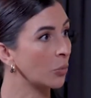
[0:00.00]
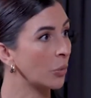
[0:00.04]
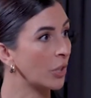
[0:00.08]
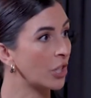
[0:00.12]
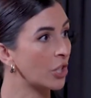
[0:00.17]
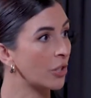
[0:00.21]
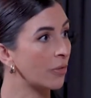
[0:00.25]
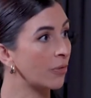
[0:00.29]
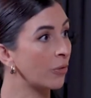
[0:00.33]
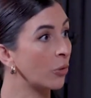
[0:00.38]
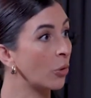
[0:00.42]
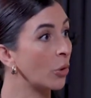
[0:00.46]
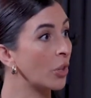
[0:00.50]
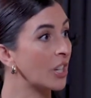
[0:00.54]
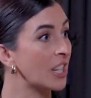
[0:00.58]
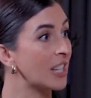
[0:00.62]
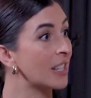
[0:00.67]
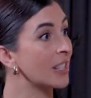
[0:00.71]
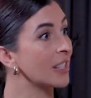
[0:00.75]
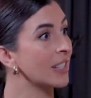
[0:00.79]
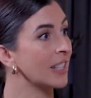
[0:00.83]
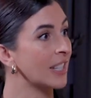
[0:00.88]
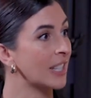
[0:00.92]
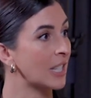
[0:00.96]
which 40
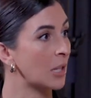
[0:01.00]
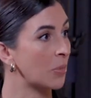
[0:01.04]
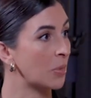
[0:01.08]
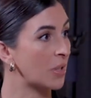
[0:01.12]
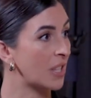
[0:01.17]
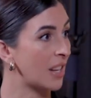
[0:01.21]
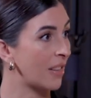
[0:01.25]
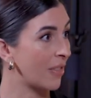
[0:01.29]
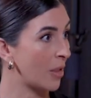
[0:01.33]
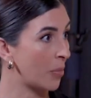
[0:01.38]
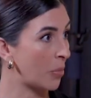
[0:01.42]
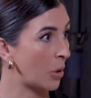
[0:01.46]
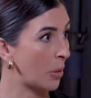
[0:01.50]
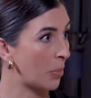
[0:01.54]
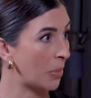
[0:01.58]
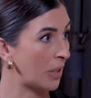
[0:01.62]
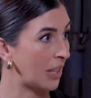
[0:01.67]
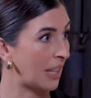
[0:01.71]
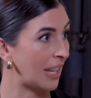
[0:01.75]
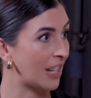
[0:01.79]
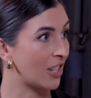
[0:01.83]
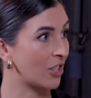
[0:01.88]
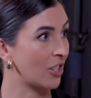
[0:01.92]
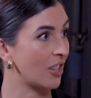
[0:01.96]
to 60% of the
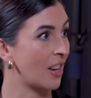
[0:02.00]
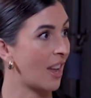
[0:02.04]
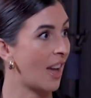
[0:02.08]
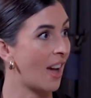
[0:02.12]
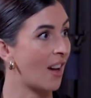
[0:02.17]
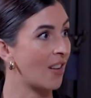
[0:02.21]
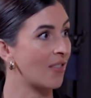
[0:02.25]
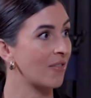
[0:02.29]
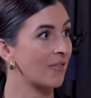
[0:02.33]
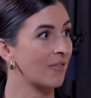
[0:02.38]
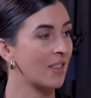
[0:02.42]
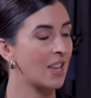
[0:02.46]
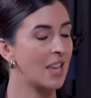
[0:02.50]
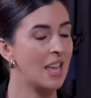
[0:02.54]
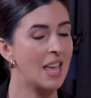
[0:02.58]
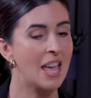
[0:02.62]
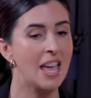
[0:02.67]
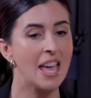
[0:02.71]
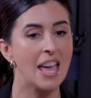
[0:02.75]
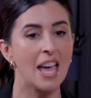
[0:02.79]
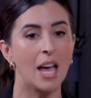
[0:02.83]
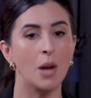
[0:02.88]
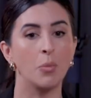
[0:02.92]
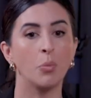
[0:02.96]
population have.
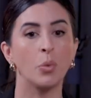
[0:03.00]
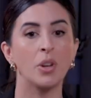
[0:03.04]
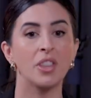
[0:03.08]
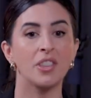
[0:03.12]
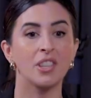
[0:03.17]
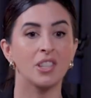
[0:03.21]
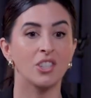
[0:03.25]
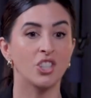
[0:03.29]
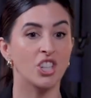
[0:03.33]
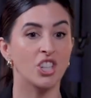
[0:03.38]
And with this